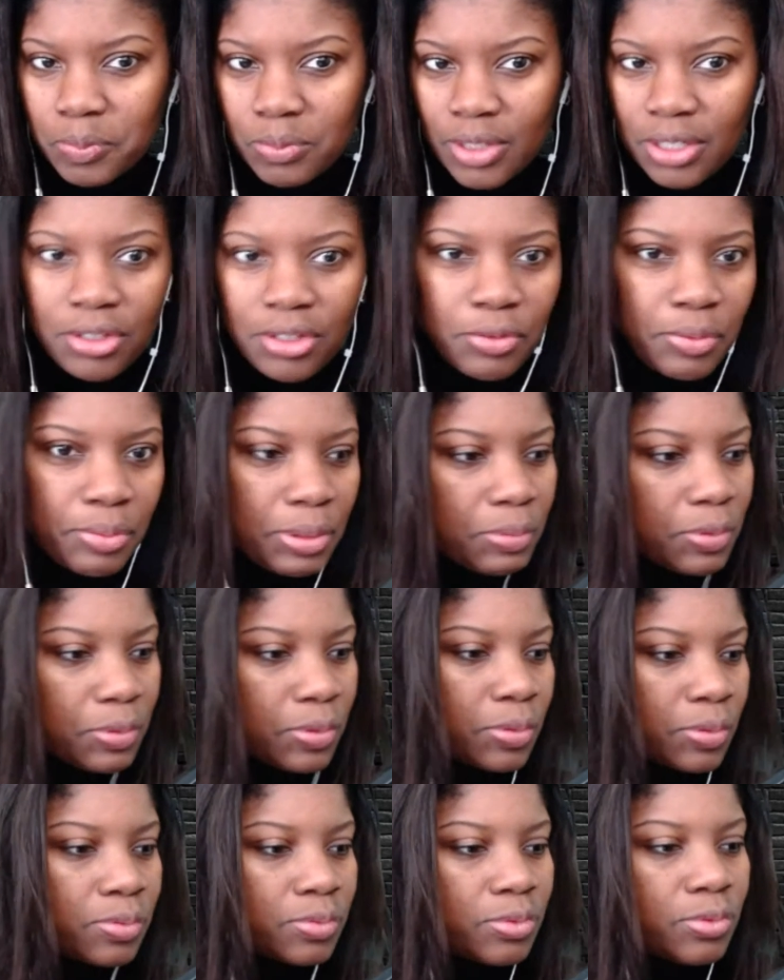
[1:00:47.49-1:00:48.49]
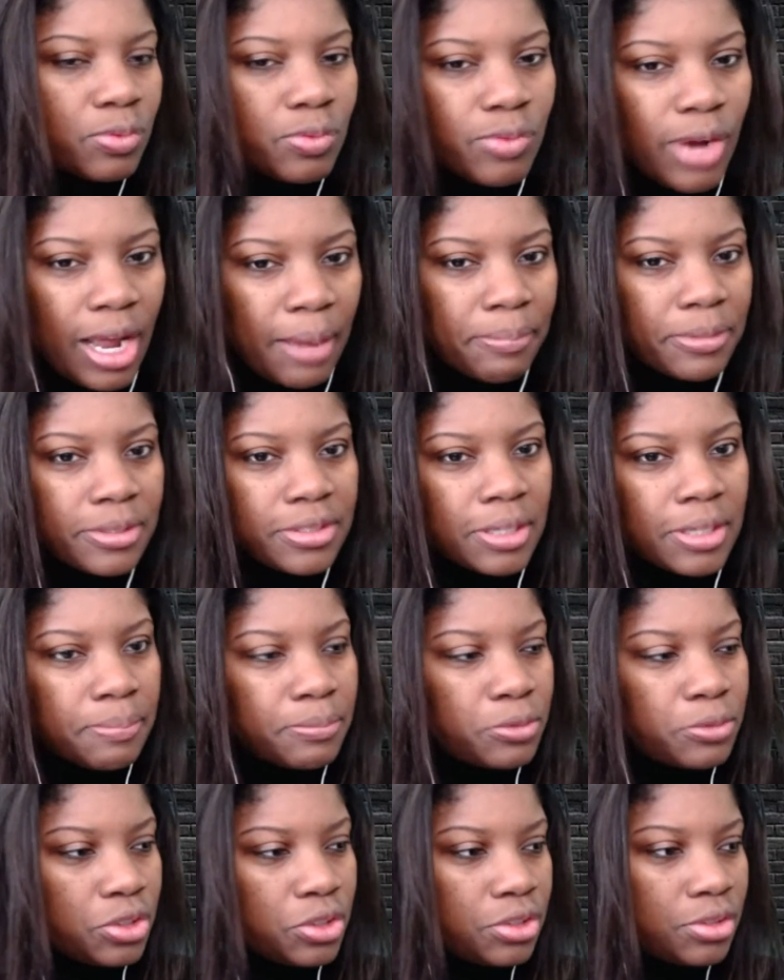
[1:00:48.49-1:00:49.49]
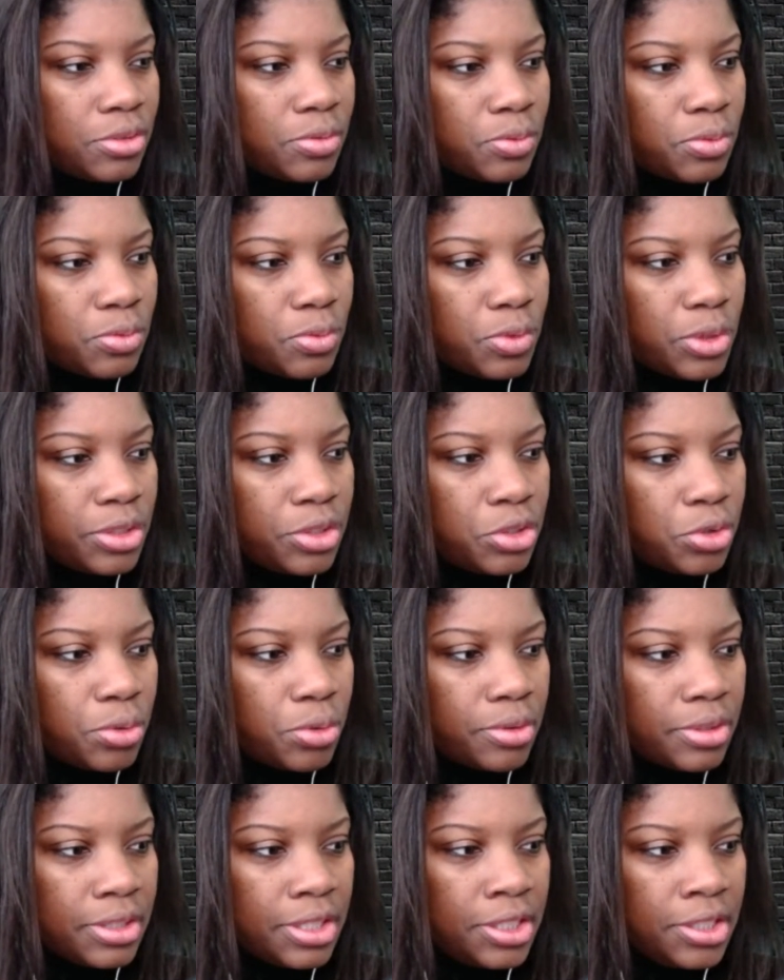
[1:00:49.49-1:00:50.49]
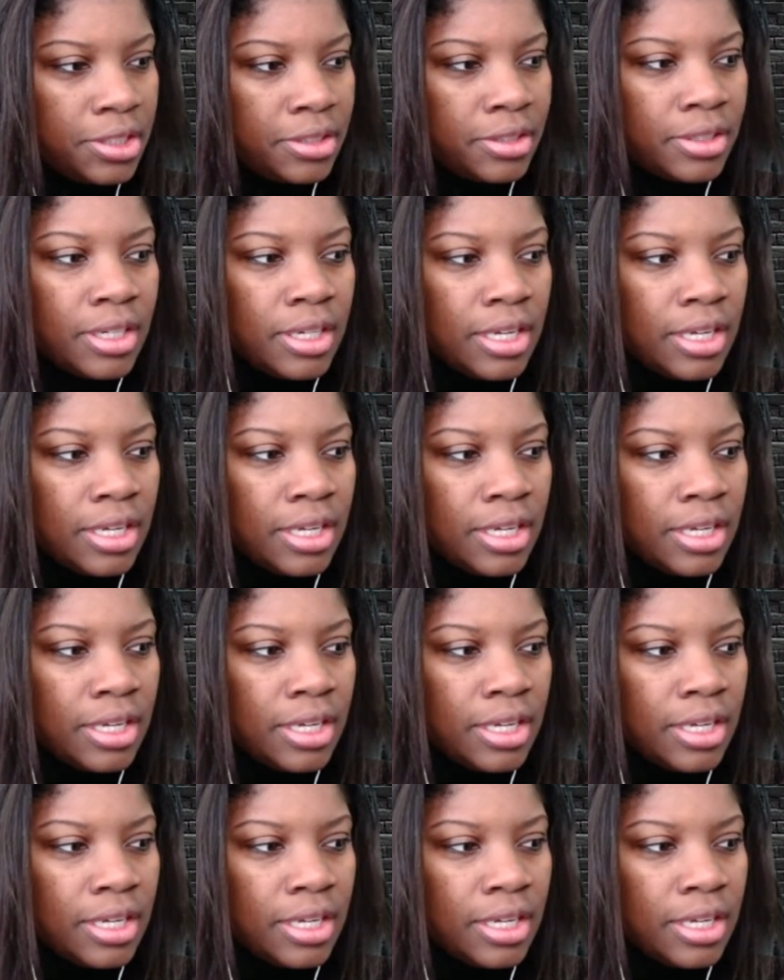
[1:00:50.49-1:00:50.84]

don't know, maybe we'll wrap us up just really shortly here.